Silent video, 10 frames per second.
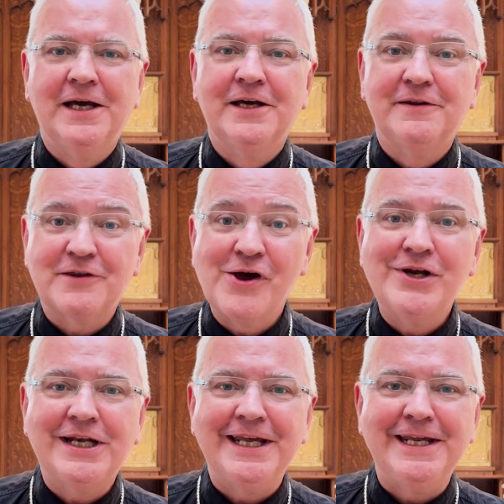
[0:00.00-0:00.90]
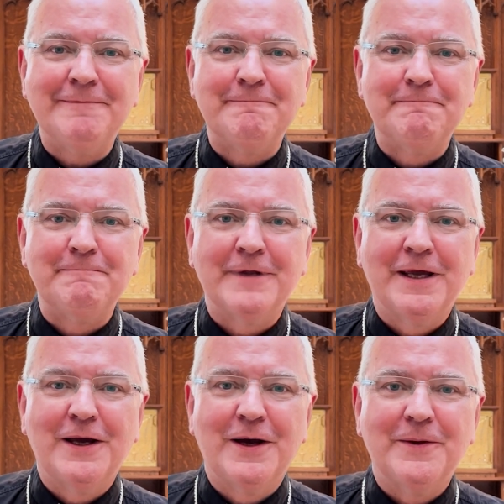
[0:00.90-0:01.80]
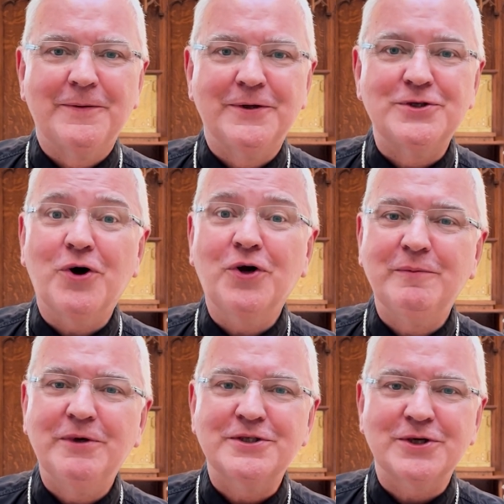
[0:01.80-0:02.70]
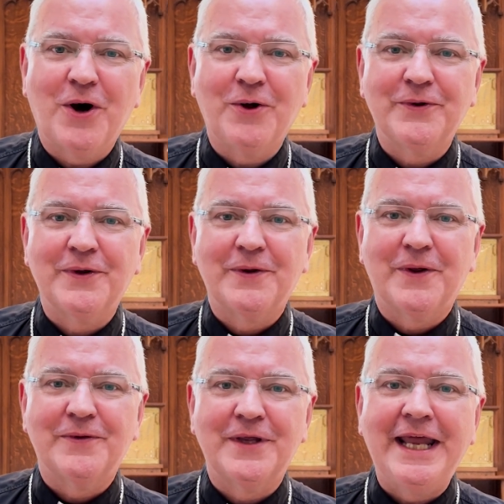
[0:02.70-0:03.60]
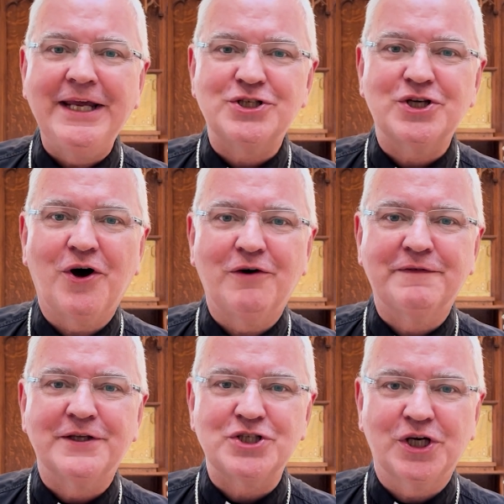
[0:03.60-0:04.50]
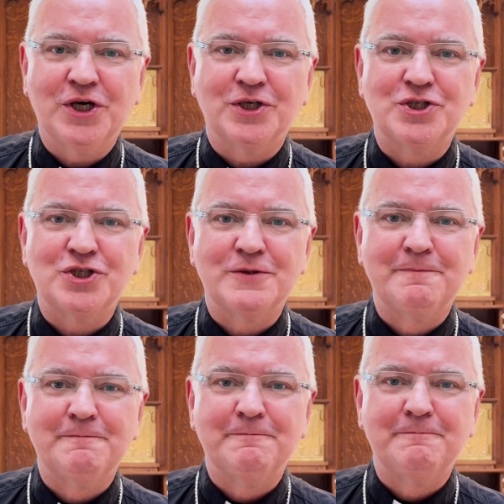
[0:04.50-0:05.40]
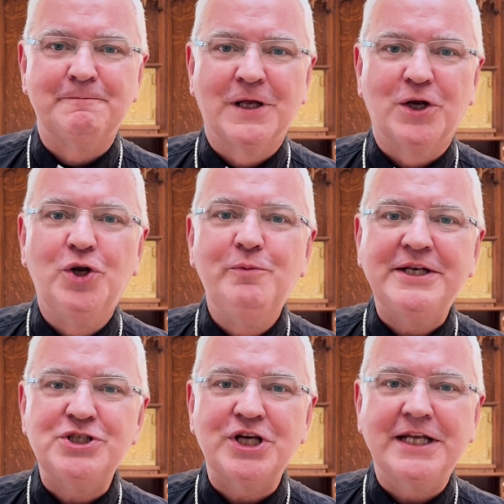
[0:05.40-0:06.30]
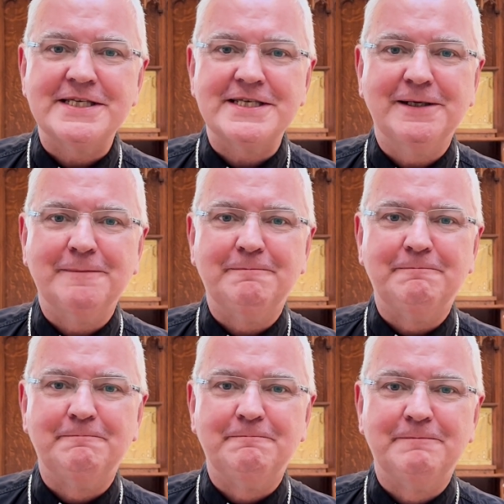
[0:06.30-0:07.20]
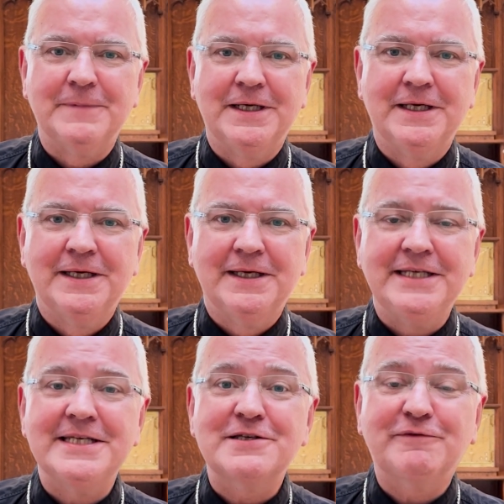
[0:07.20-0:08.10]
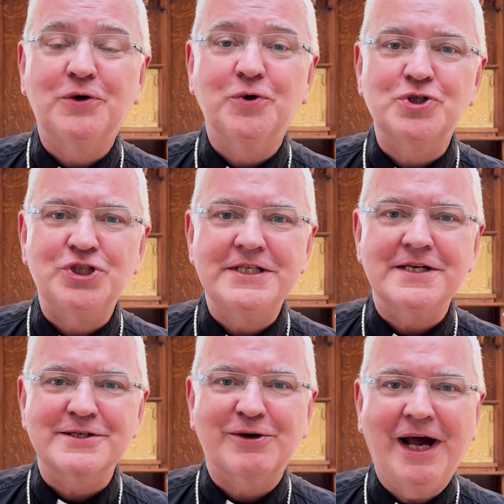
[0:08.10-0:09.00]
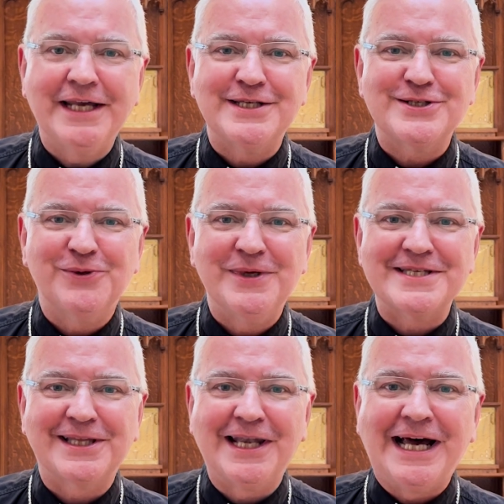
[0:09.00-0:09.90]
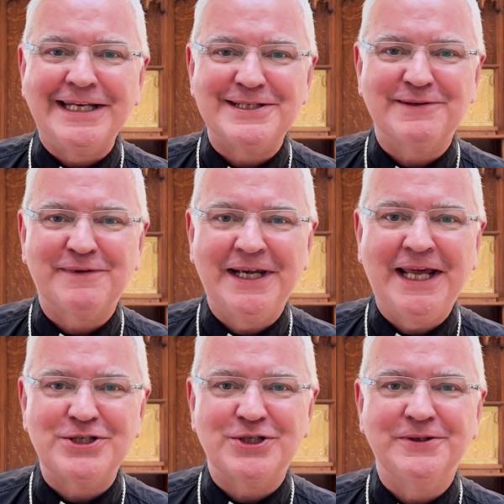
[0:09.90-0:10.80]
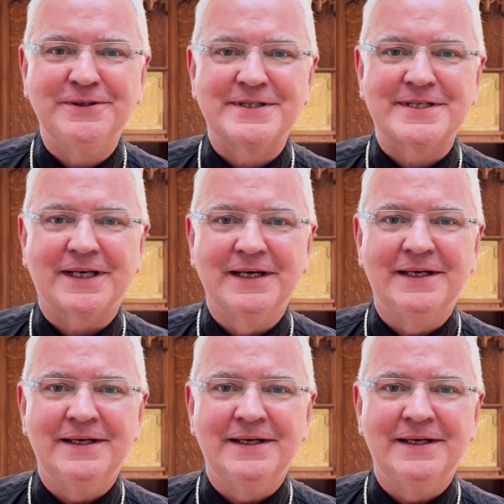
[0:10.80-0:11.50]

Thirdly, the document on the nature of the Church, Lumen Gentium. It is, of course, Jesus Christ who is the light of the nations,